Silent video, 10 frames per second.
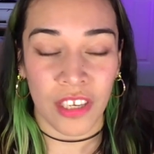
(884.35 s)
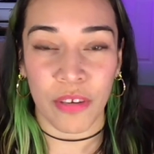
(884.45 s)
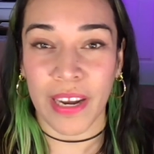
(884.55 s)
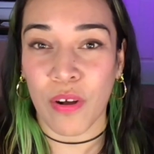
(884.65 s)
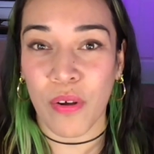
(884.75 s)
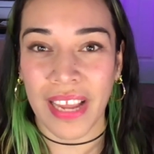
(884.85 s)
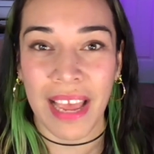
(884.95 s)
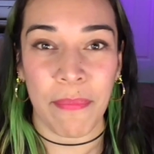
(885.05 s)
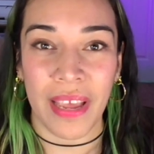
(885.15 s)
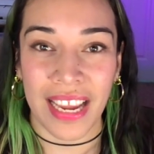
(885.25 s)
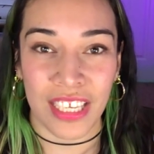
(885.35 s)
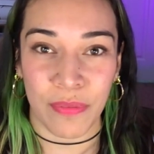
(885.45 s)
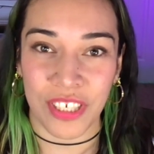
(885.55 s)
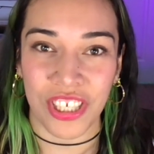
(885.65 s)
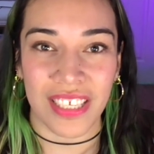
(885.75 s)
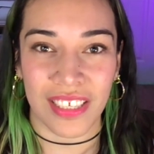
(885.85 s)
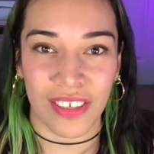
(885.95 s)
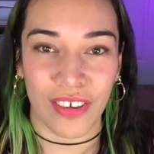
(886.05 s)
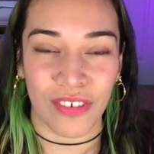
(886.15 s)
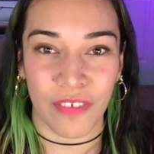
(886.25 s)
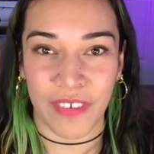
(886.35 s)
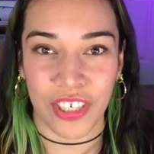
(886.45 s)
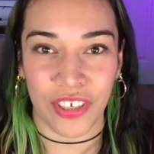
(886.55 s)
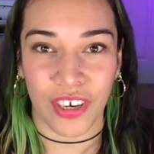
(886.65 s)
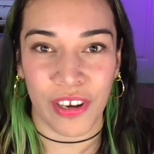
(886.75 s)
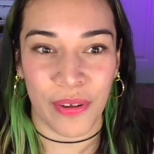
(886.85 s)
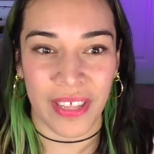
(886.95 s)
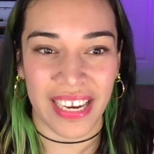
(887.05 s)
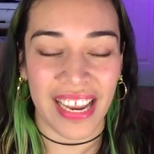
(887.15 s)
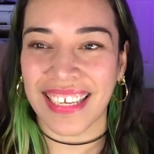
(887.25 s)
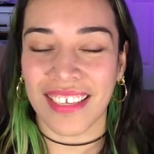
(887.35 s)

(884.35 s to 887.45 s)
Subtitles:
create whole campaigns with just CLO to feature your clothing.